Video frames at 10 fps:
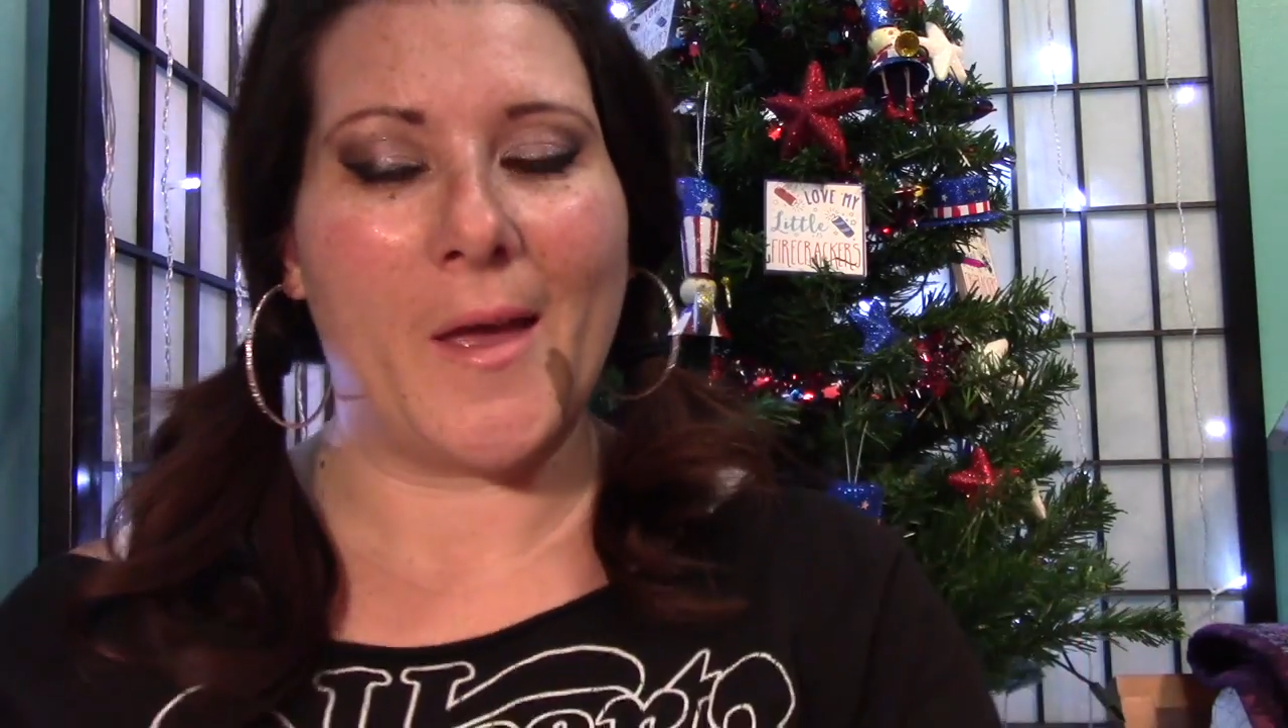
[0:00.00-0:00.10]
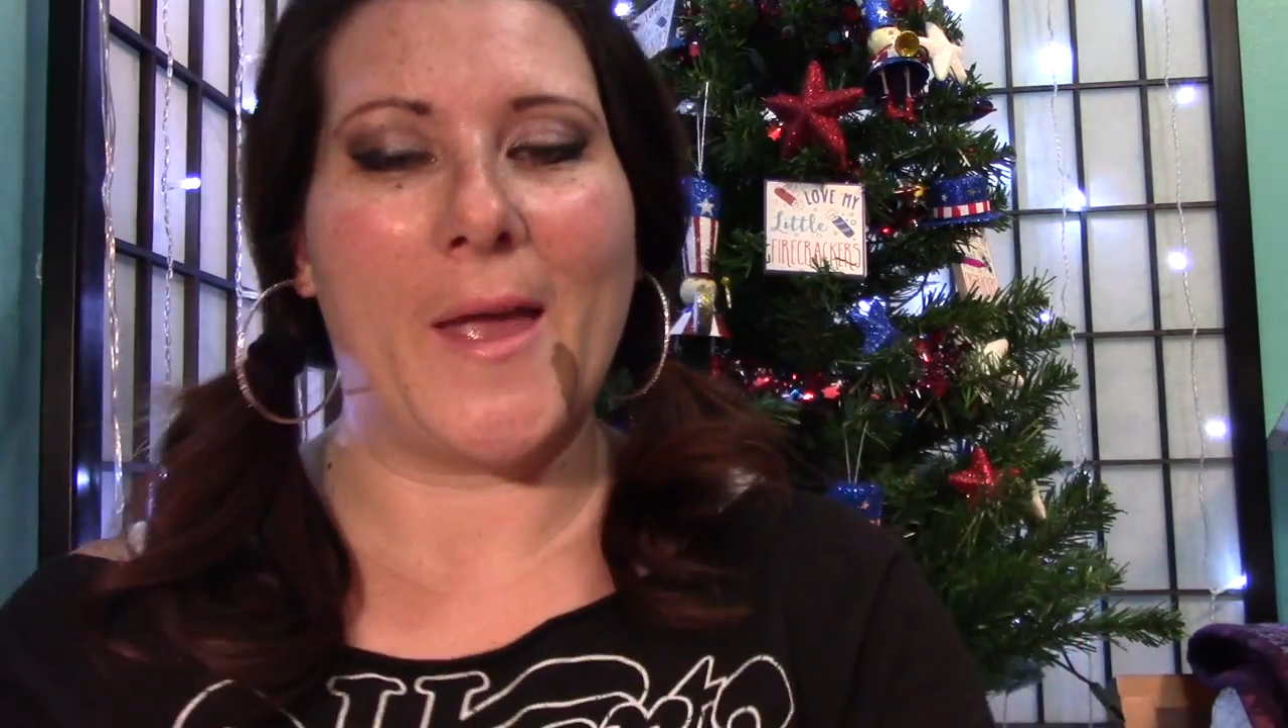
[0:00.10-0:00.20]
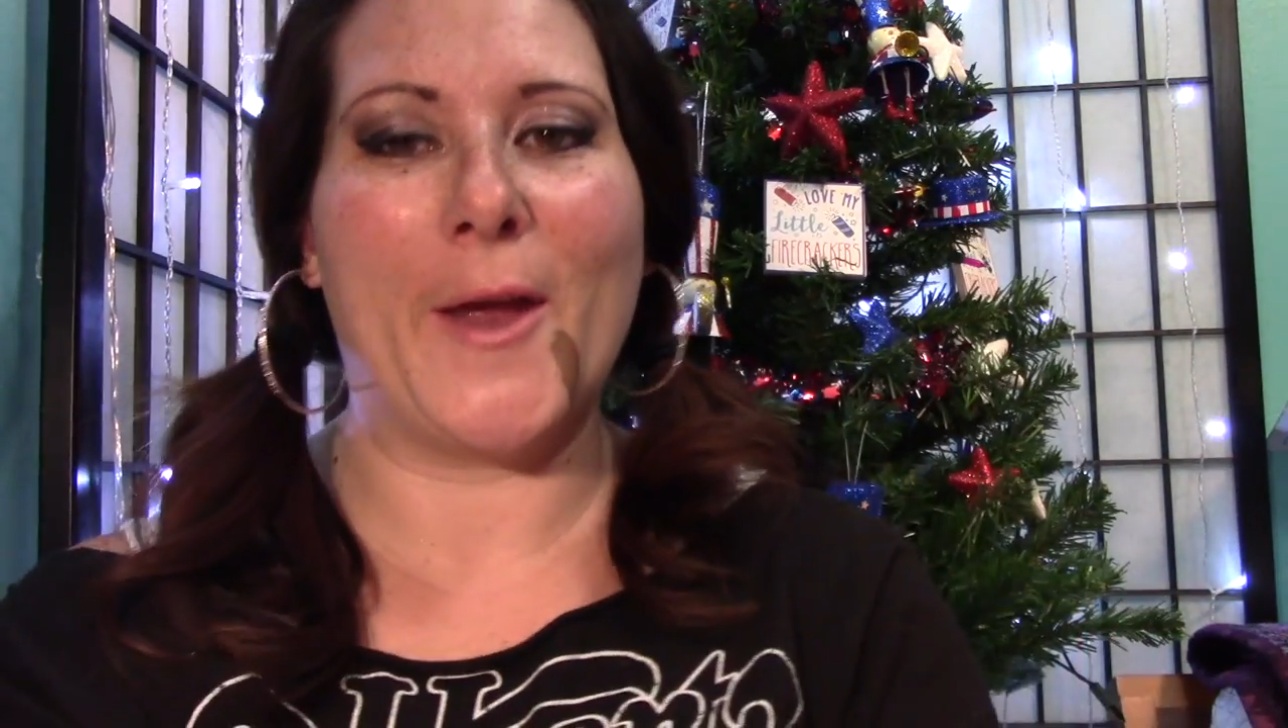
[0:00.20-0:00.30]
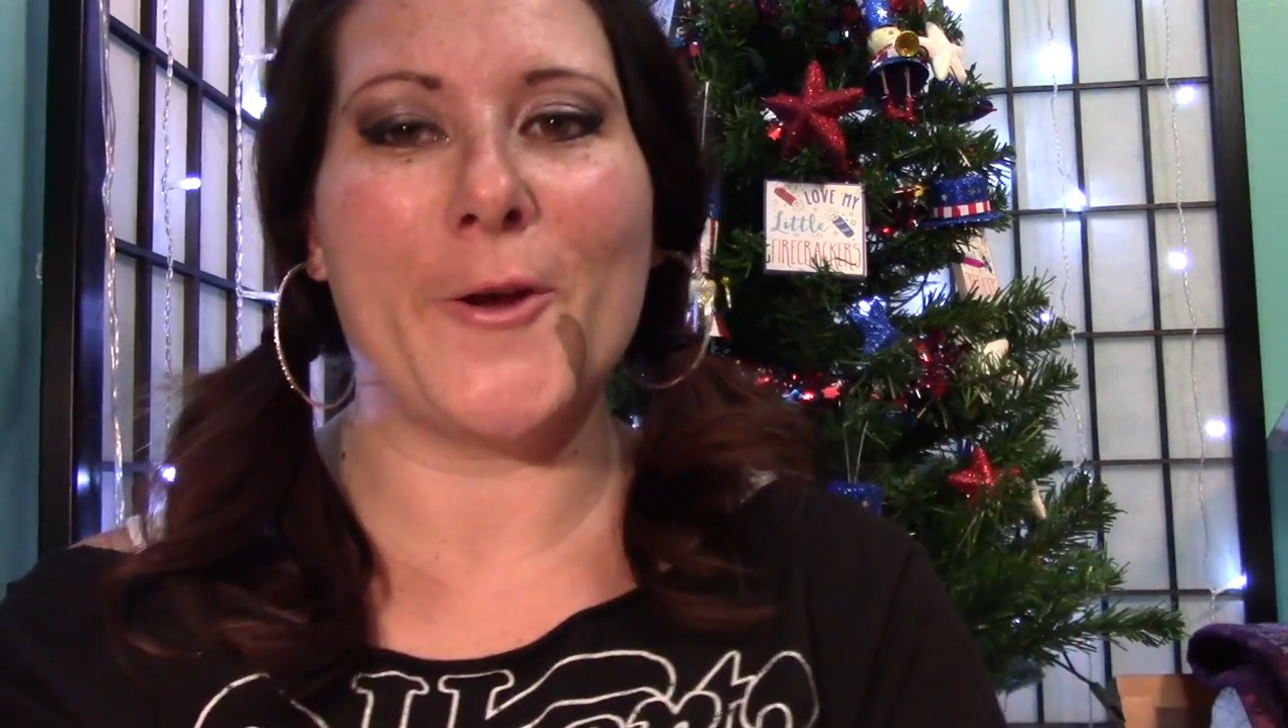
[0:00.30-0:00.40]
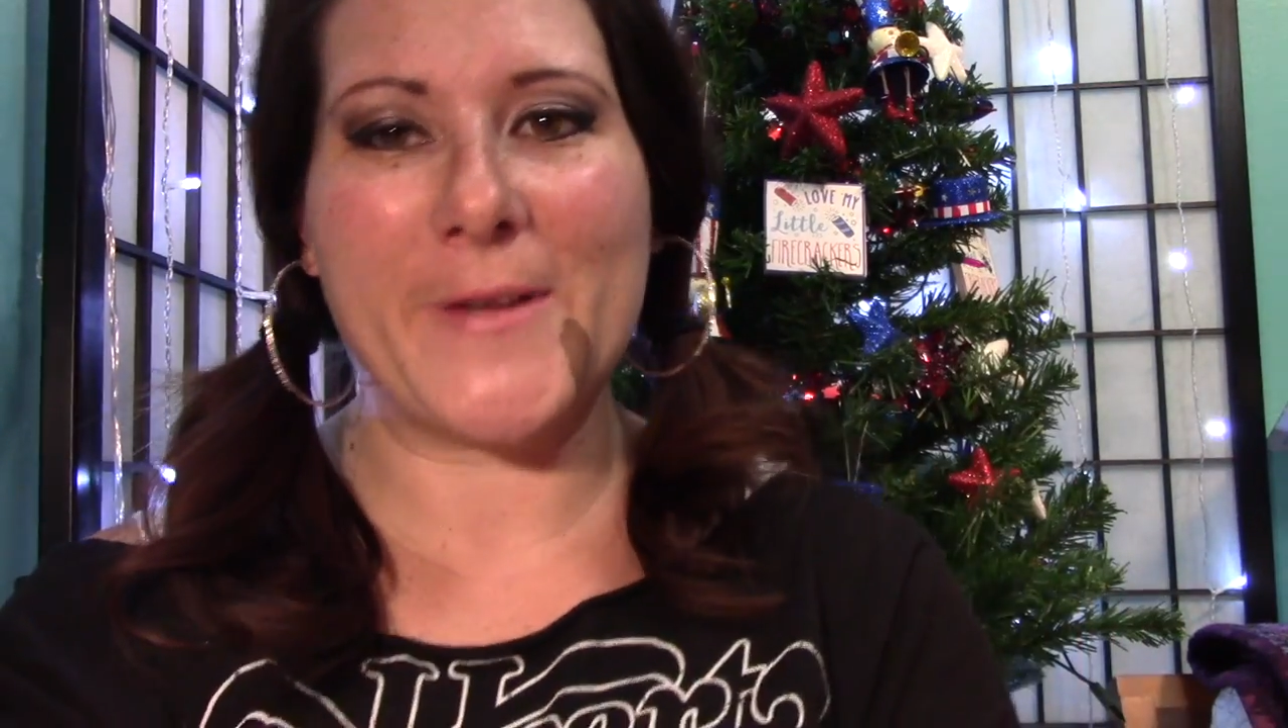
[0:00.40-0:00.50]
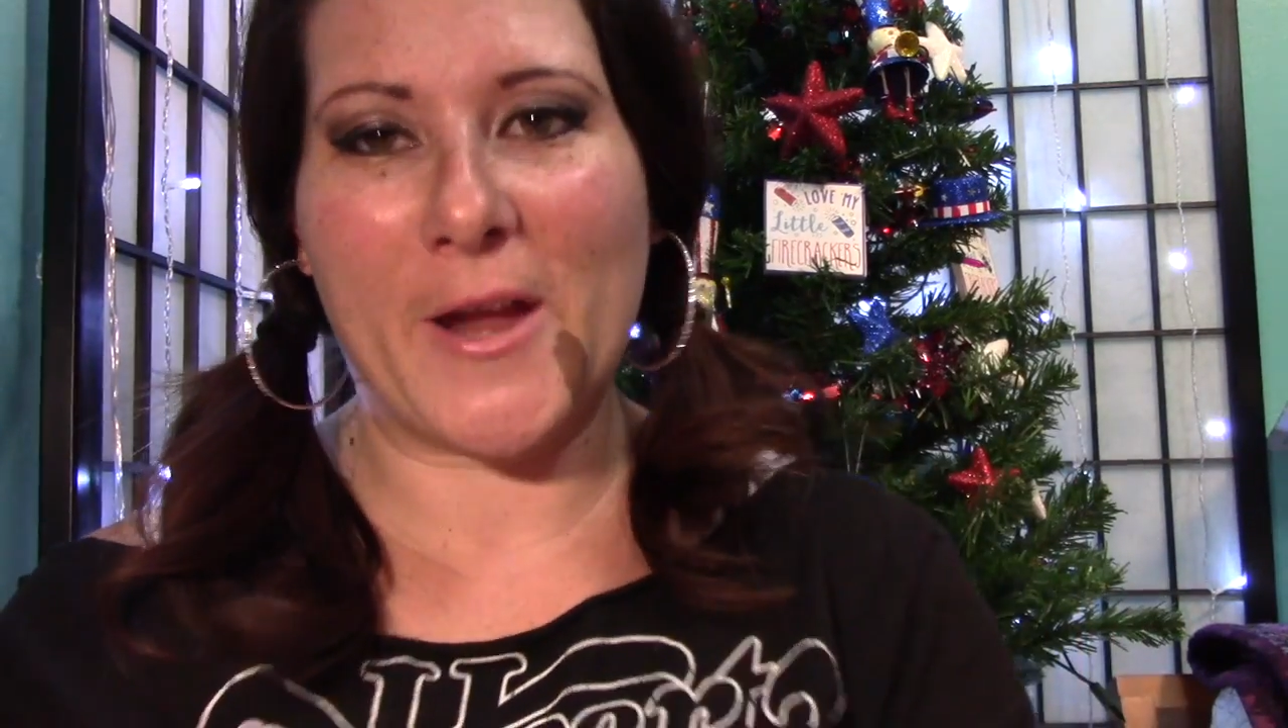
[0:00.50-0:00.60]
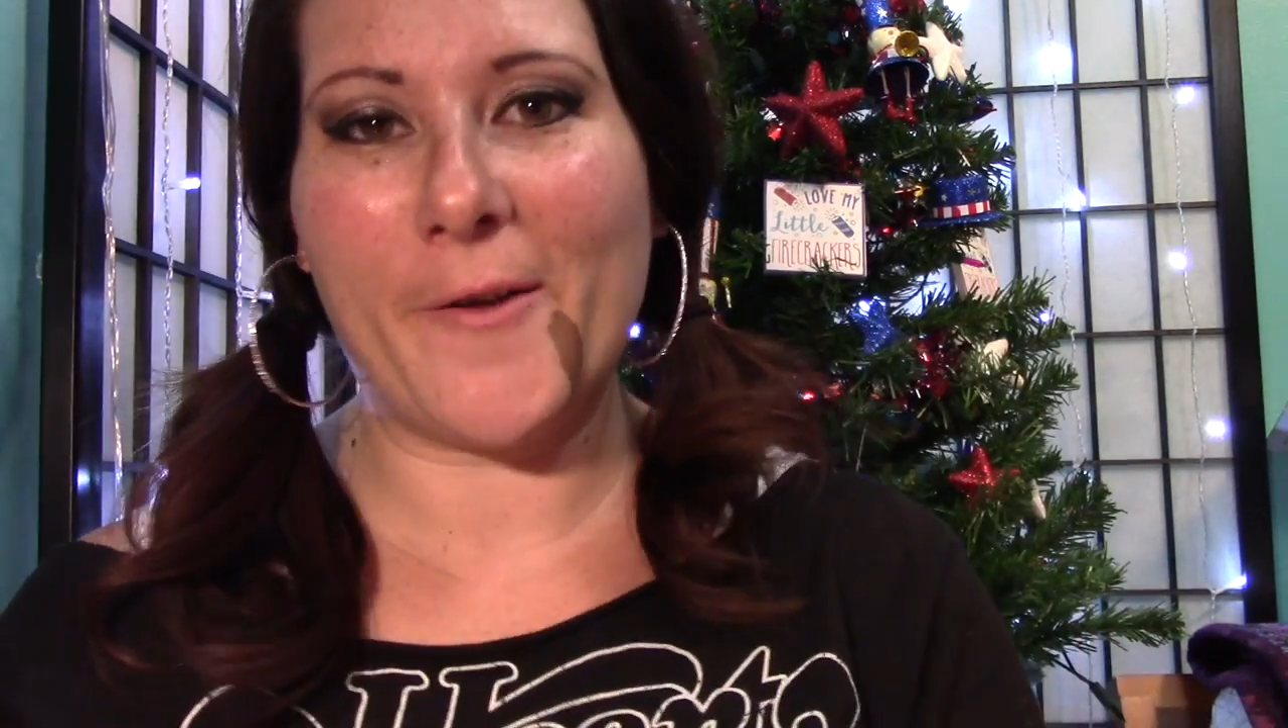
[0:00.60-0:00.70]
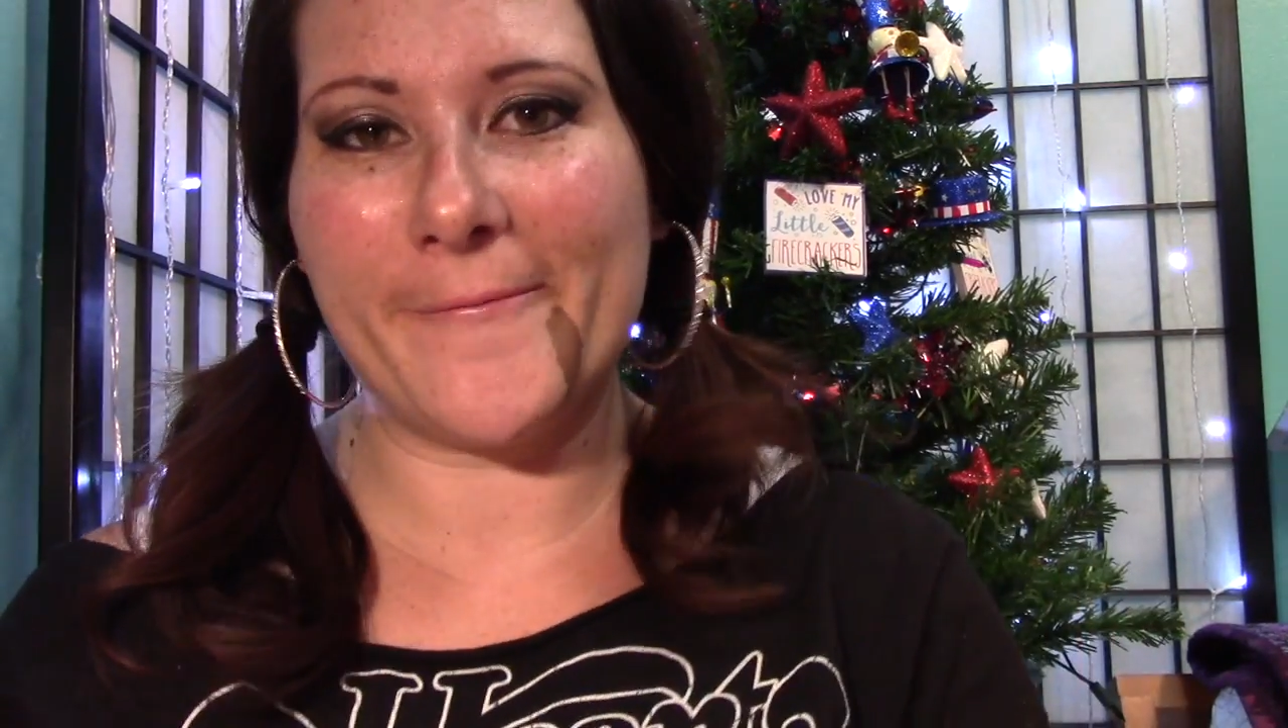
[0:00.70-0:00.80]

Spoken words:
hair care